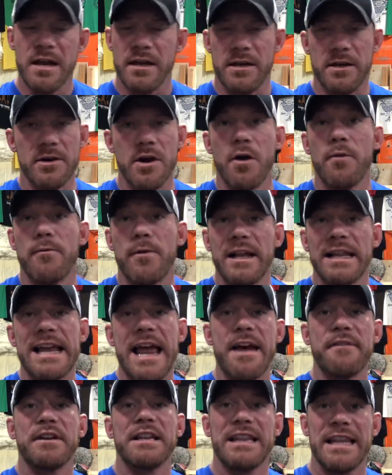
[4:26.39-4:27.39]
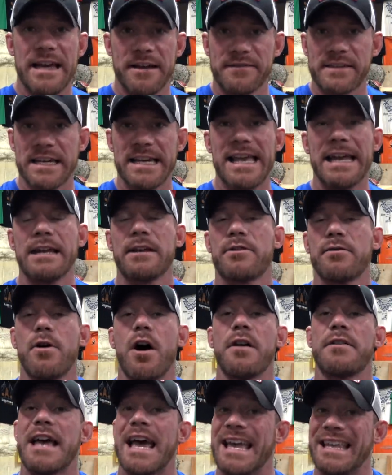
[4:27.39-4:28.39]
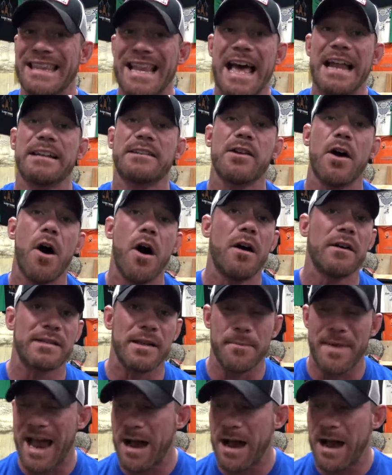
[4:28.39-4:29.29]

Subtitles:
you know, really heavy lifts and getting through all that, and that is awesome.